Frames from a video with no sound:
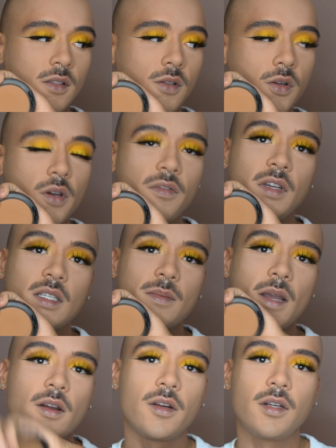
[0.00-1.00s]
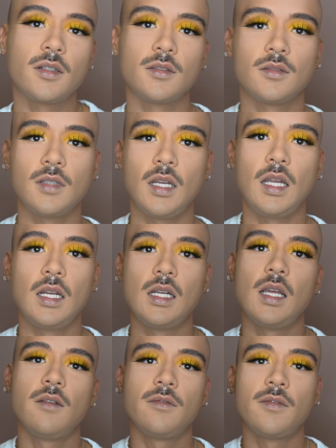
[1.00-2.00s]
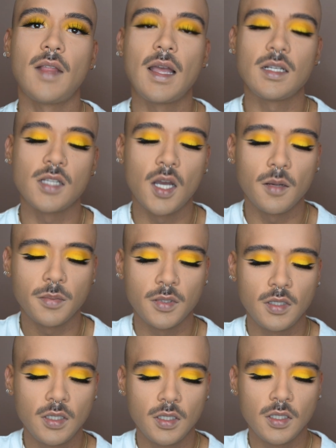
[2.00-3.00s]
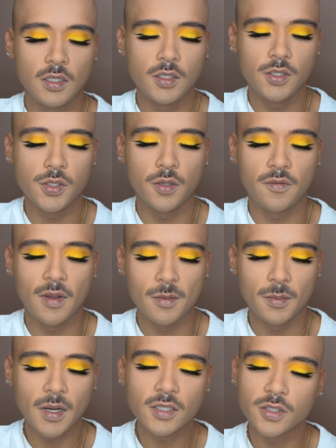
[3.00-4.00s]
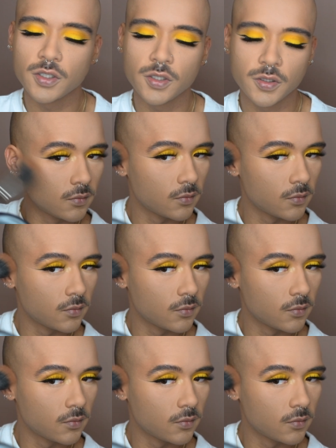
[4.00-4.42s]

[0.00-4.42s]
Studio Fix powder and a flat top dual fiber brush.